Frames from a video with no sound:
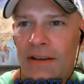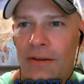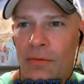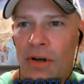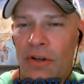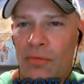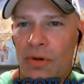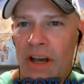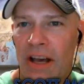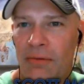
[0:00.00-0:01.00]
what else we
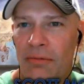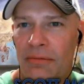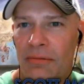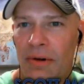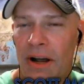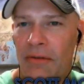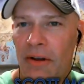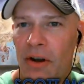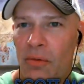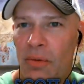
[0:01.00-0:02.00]
got, Ralph? I
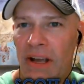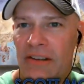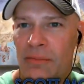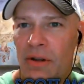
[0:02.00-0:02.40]
know that we got some other